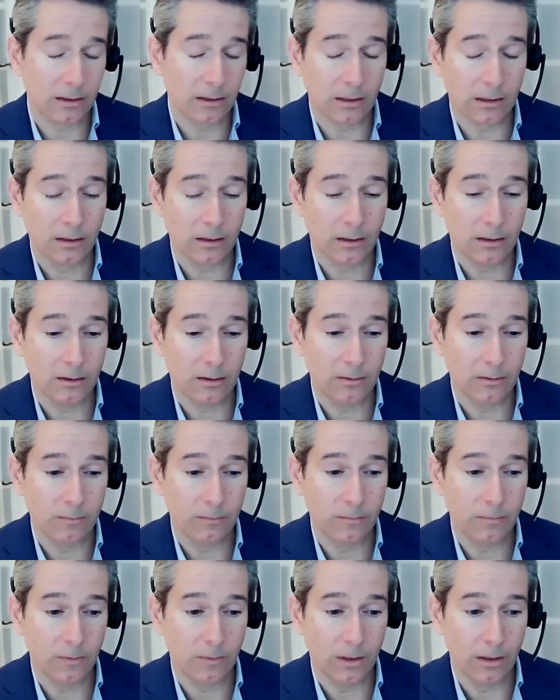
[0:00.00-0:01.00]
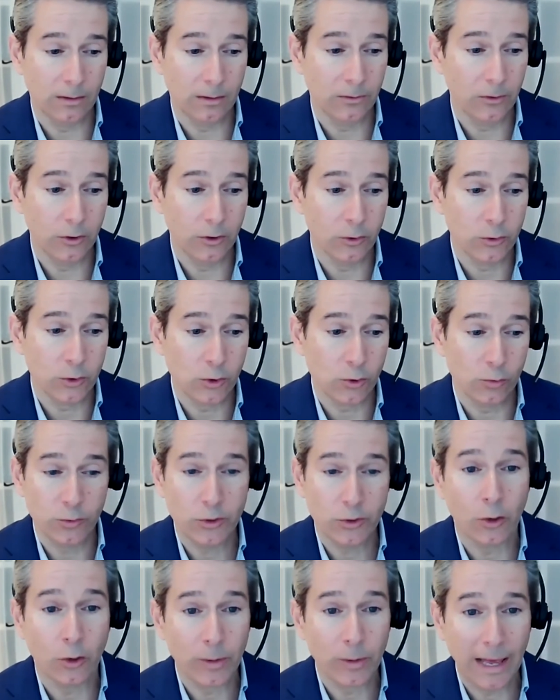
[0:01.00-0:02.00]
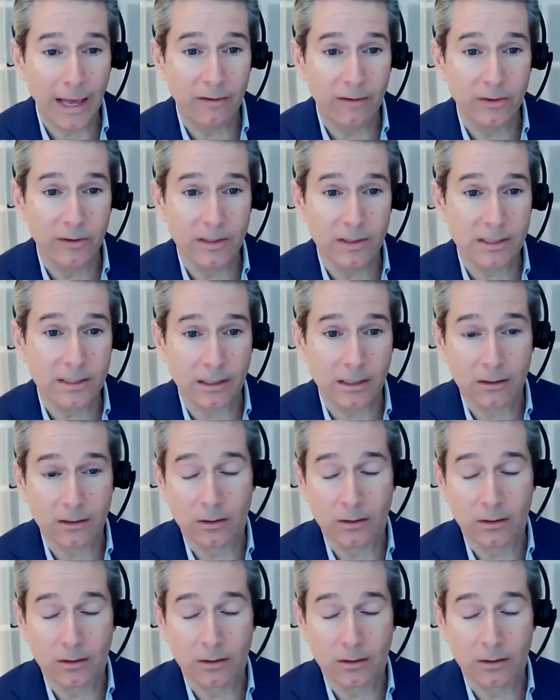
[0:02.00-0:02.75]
and those who don't have it said,